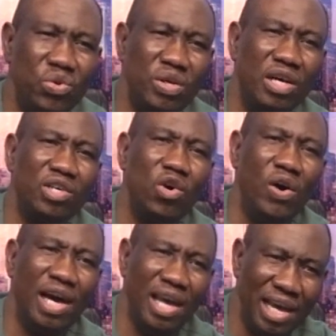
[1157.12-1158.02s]
now go
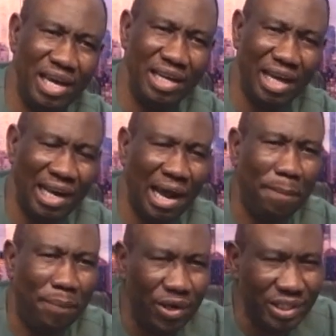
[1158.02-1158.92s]
ahead and
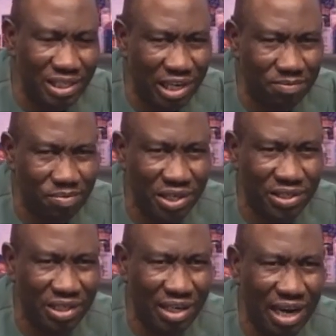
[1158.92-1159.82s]
appoint that
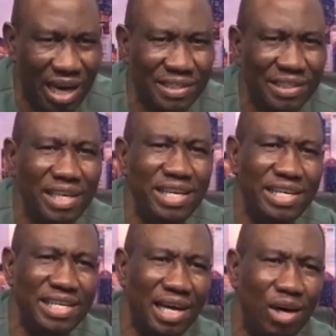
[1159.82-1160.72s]
person as the
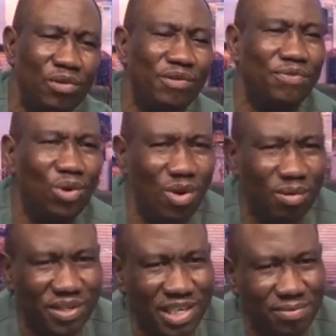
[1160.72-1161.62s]
leader of the
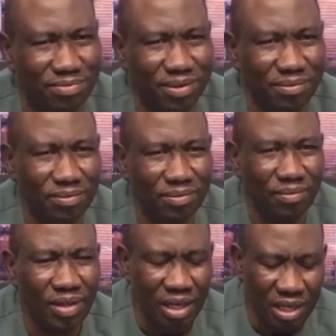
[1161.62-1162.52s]
follow-up team?
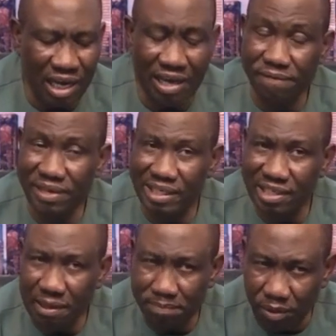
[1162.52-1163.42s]
Now, if he
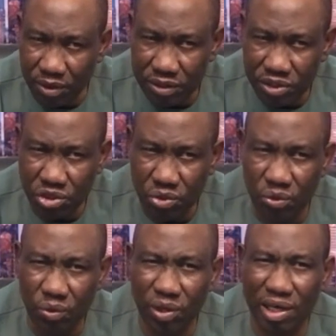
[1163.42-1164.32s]
disappoints
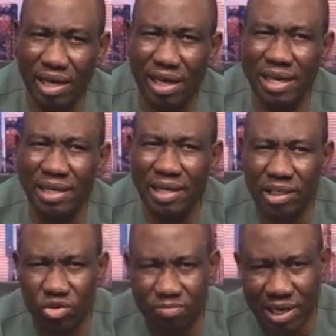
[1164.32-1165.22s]
you in
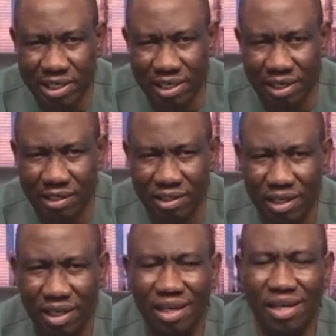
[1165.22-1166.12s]
little matters,
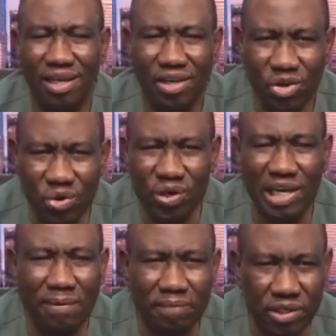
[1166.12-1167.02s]
you
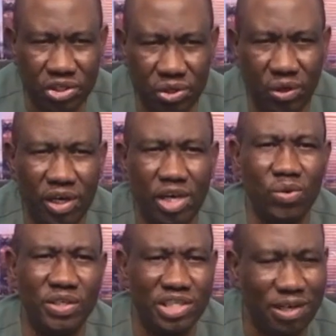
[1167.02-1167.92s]
can be sure he will
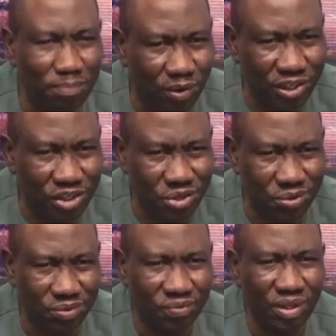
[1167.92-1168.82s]
disappoint you
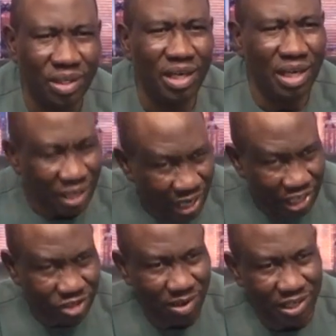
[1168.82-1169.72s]
in
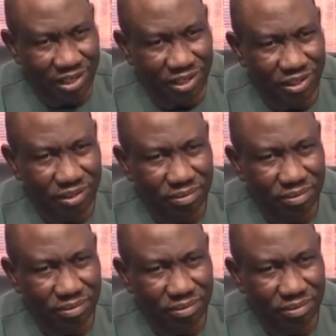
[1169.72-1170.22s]
large matters.